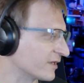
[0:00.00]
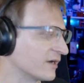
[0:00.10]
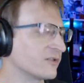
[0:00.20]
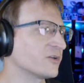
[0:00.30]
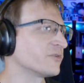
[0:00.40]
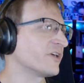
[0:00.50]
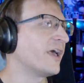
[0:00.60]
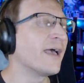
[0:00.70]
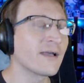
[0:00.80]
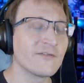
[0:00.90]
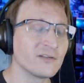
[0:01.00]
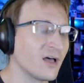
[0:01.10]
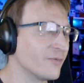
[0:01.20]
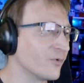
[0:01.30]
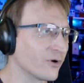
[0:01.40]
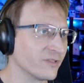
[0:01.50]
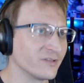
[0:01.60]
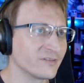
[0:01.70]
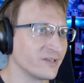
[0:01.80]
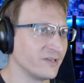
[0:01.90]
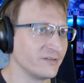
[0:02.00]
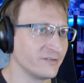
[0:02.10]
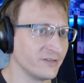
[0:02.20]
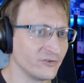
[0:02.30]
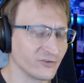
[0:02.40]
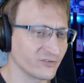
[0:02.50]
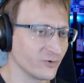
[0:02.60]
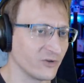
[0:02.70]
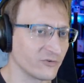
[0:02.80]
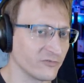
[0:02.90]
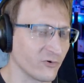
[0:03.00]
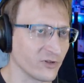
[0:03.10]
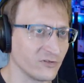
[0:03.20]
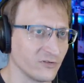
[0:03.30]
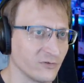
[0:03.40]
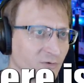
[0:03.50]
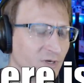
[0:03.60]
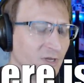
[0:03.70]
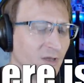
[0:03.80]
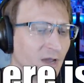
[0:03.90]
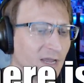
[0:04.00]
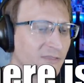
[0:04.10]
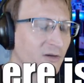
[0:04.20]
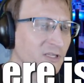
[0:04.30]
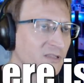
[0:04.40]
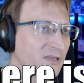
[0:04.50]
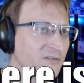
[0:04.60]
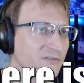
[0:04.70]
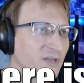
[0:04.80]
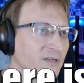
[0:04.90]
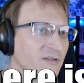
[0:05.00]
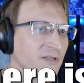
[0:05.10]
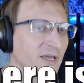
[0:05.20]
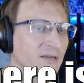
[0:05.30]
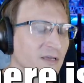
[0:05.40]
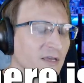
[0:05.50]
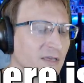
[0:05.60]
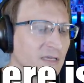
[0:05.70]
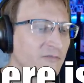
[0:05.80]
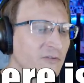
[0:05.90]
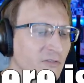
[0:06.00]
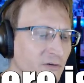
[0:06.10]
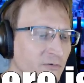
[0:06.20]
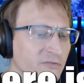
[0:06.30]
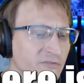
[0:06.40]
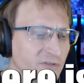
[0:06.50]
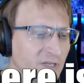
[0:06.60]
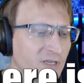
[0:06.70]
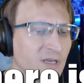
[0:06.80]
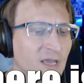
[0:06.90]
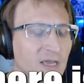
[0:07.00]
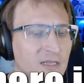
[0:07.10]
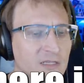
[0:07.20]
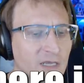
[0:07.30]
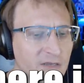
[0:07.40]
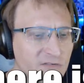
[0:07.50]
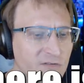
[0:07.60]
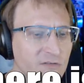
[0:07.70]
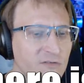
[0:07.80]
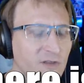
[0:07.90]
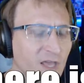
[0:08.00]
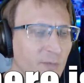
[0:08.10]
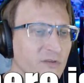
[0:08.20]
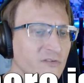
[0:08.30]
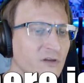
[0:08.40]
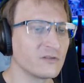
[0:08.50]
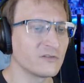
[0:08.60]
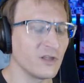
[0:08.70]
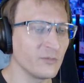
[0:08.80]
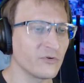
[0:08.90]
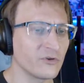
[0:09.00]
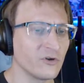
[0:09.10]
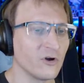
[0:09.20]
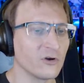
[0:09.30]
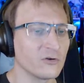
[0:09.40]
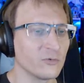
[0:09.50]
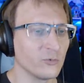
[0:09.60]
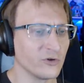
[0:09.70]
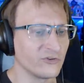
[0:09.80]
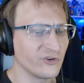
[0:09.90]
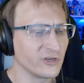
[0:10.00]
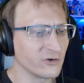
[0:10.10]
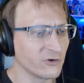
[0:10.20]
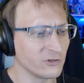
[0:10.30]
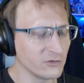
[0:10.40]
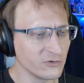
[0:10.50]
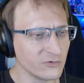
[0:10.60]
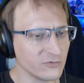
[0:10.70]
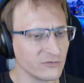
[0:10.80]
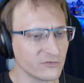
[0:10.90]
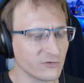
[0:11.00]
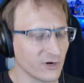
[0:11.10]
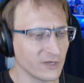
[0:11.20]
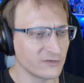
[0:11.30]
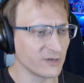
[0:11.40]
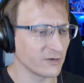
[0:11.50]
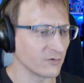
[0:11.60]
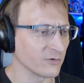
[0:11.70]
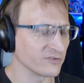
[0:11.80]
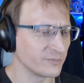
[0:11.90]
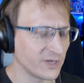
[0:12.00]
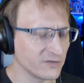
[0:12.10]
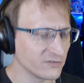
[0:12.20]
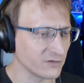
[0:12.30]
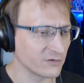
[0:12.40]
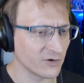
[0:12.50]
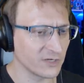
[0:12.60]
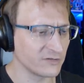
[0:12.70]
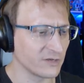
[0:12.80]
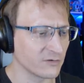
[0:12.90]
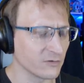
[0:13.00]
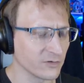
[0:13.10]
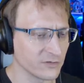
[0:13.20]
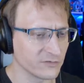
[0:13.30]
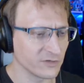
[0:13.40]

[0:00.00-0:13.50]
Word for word: I thought there was a heck of a lot more to this case than just Squadron 42. I thought that they said that even though CIG had licensed Amazon's Lumberyard, which includes Crytek or is based on Crytek or is